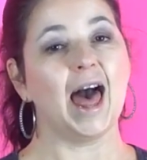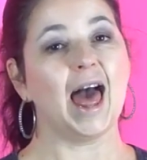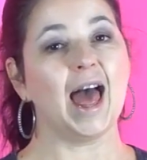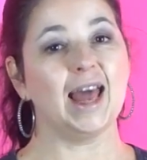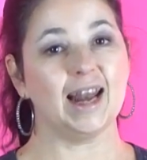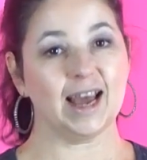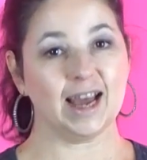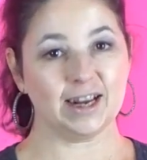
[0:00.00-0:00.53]
And
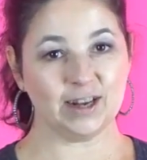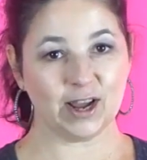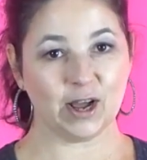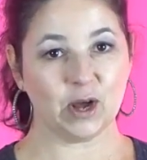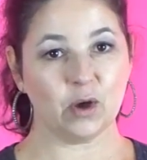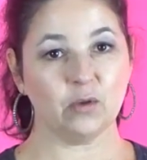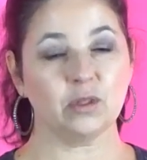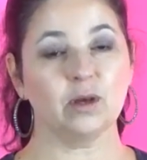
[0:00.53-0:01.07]
I
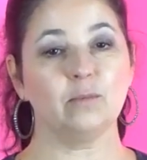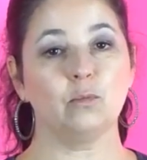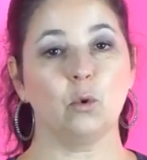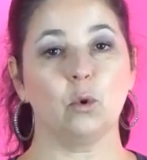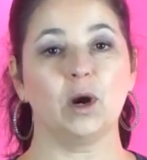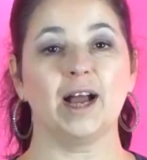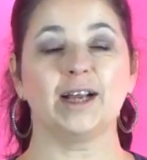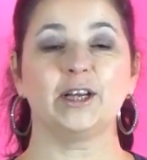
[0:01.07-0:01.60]
know the more
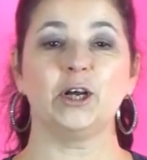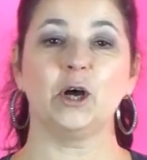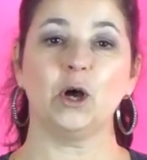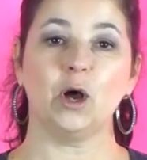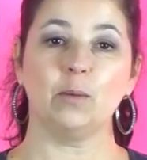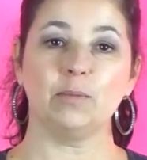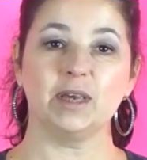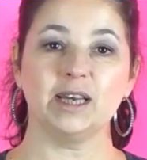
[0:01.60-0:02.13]
I
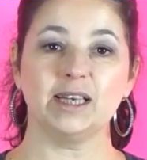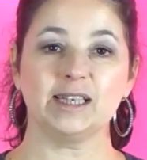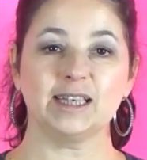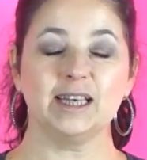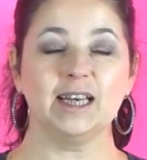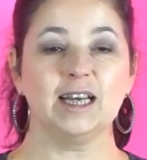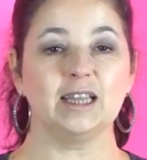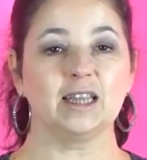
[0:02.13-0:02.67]
comment,
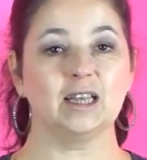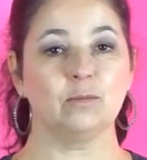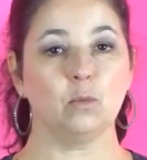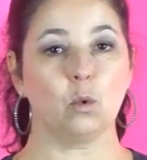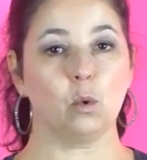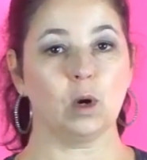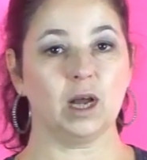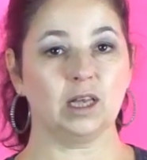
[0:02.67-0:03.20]
the
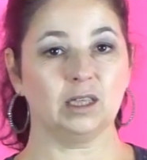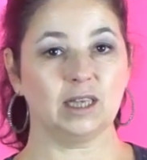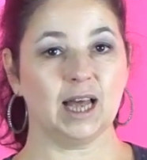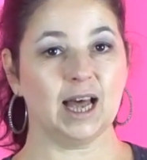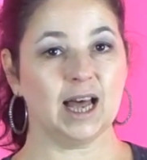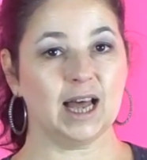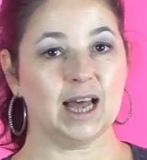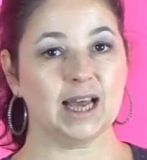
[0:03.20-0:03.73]
more I
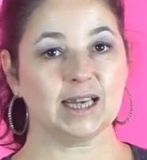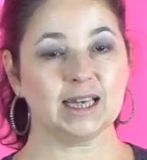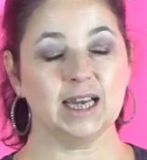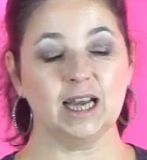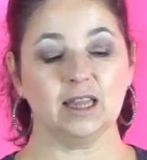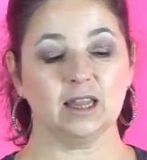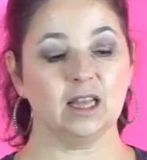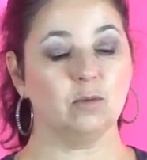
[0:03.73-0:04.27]
like,
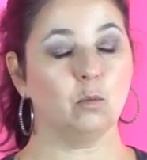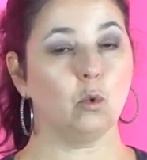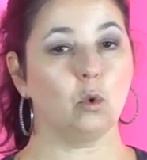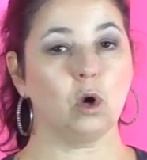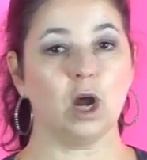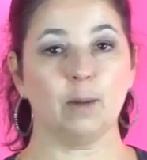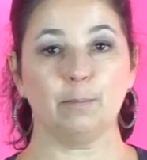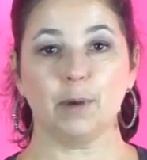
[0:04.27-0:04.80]
the more
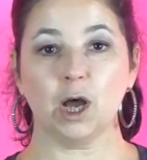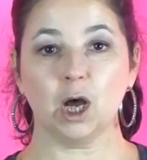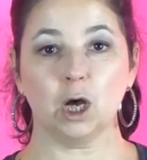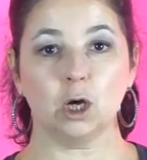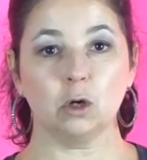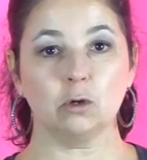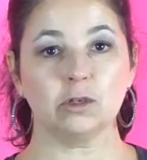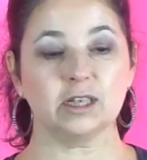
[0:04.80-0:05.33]
I
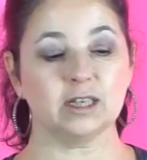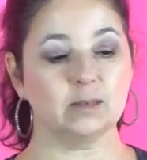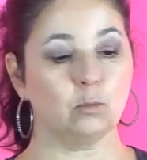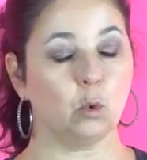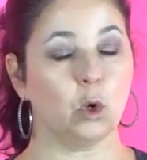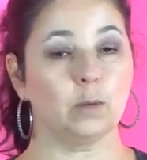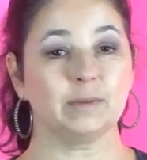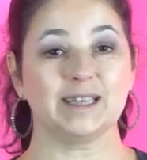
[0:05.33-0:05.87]
post, the
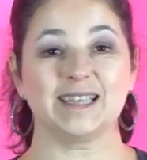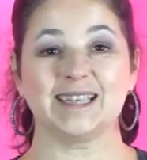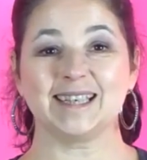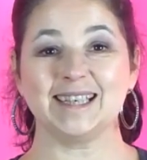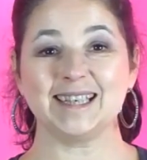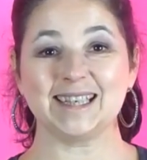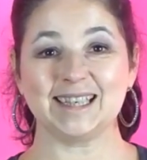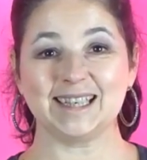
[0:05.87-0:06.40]
more I'm
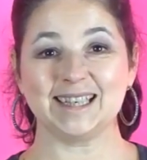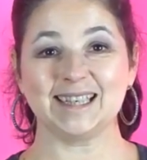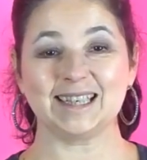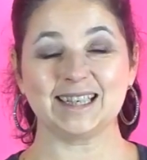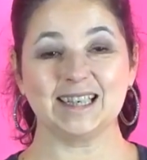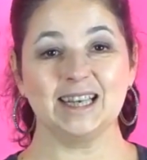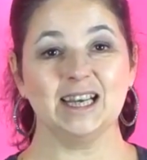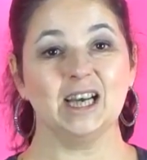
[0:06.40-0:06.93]

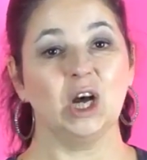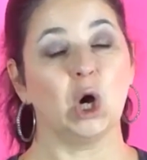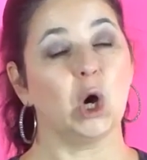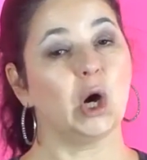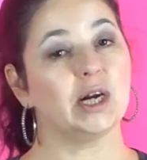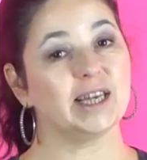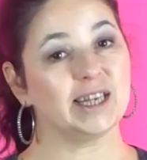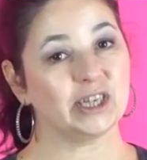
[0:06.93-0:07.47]
consistent
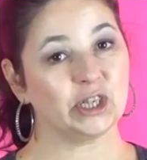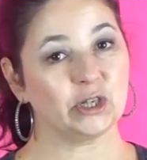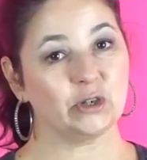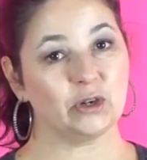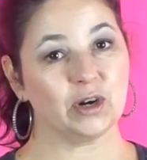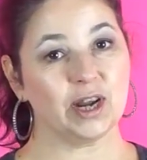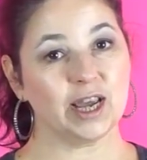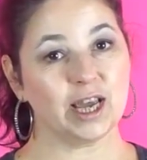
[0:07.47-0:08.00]
on
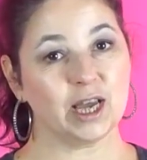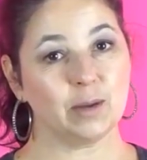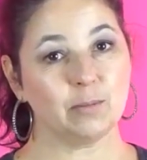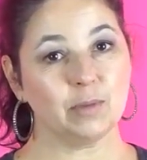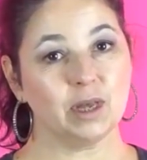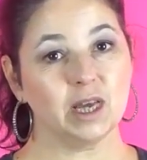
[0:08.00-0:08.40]
Instagram,